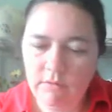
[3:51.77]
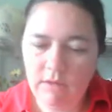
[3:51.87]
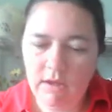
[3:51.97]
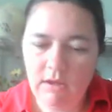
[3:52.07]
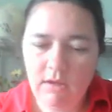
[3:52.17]

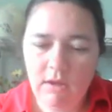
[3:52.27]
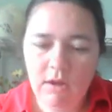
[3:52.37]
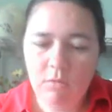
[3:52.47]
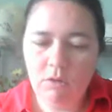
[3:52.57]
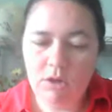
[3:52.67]
okay,
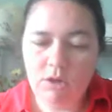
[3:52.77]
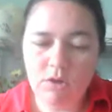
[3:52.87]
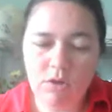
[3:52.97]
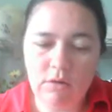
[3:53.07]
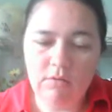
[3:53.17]
which you
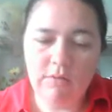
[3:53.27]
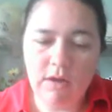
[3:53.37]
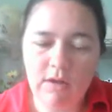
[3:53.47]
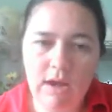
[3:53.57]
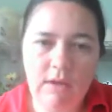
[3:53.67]
should have
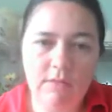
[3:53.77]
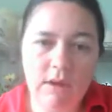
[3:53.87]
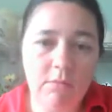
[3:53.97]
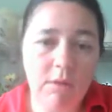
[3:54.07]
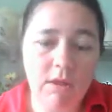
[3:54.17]
filed ahead of
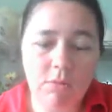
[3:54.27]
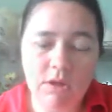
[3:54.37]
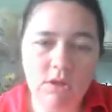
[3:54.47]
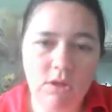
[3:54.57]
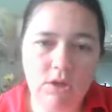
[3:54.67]
time, by the
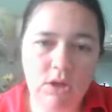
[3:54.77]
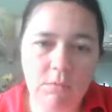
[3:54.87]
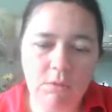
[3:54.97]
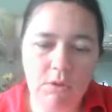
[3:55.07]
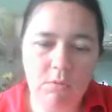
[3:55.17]
way, to the
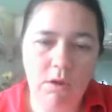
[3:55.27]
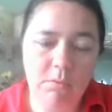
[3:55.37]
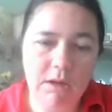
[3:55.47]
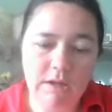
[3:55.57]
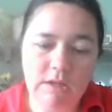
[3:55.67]
shape that you
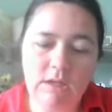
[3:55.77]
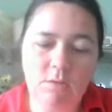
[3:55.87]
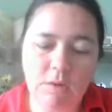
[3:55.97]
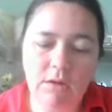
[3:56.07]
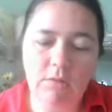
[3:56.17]
want, because these
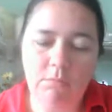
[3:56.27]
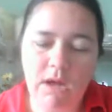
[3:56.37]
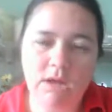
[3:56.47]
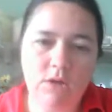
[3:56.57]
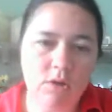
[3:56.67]
will
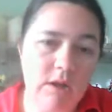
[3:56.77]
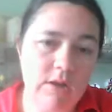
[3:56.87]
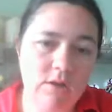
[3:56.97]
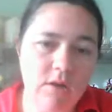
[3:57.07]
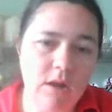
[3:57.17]
match your
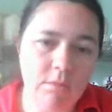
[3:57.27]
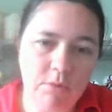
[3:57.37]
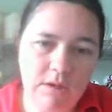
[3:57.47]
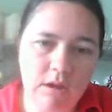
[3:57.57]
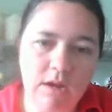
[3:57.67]
nails. They're not
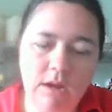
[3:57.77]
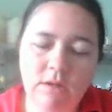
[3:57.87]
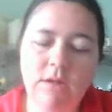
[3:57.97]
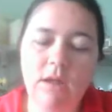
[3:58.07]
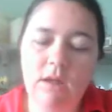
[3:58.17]
press-on
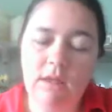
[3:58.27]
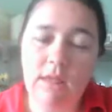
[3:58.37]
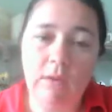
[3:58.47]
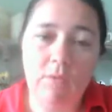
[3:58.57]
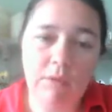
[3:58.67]
nails.
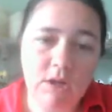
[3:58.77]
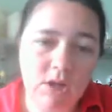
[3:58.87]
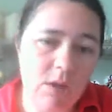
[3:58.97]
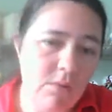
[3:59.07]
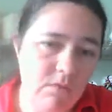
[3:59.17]
They will be the
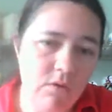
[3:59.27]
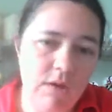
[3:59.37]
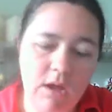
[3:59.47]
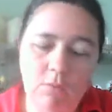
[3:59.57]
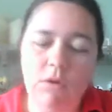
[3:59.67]
shape of your
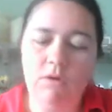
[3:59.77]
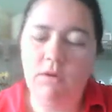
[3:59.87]
nail when you're